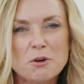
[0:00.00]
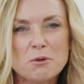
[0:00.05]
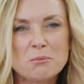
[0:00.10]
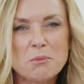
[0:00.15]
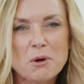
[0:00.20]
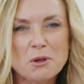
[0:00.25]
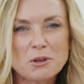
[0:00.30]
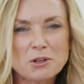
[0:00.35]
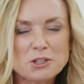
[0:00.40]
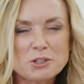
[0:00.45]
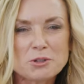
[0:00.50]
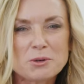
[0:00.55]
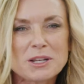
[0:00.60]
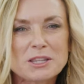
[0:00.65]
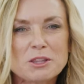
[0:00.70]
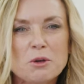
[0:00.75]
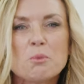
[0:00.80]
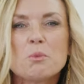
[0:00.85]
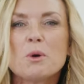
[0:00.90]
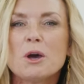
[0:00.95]
monitoring
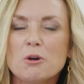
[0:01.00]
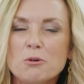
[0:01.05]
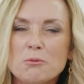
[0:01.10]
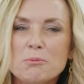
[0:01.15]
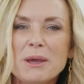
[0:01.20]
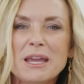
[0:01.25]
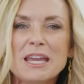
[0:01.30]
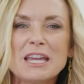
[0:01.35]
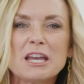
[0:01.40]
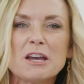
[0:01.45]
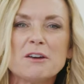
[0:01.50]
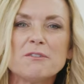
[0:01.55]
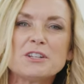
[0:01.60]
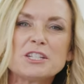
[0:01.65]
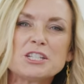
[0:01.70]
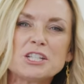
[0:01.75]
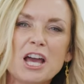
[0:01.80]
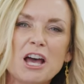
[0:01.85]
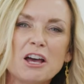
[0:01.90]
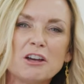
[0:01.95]
the well-being of a
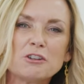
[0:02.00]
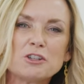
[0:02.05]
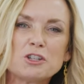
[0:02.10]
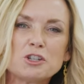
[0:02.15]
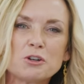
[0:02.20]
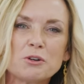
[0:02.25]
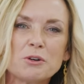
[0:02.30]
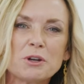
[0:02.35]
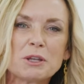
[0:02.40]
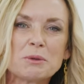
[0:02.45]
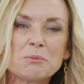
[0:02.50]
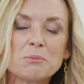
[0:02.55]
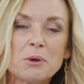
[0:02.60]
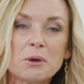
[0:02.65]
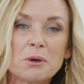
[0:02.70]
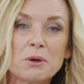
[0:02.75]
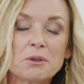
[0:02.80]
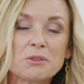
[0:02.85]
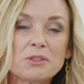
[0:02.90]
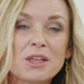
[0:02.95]
child during
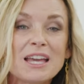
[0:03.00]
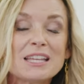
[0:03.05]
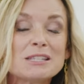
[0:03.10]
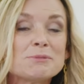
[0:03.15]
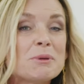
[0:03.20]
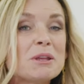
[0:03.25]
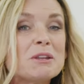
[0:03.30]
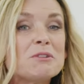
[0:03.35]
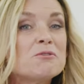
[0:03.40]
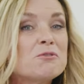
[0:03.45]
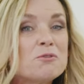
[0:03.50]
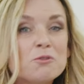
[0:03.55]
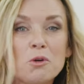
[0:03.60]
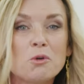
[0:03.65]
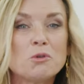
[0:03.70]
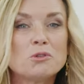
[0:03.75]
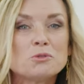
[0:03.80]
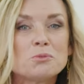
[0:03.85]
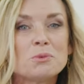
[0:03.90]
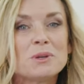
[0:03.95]
birth has been
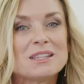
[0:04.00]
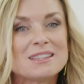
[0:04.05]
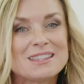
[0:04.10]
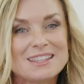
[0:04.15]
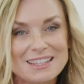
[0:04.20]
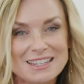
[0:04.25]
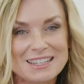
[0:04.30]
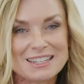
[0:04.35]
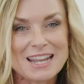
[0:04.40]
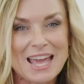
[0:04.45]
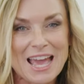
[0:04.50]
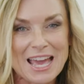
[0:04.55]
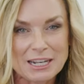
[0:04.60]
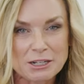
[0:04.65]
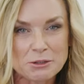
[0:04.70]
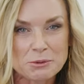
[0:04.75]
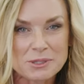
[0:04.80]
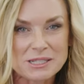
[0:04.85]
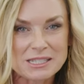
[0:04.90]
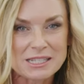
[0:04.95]
fraught with
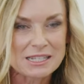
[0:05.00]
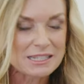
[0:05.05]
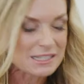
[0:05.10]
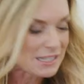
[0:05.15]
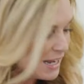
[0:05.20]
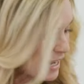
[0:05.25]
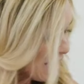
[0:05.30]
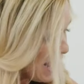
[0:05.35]
inadequacies.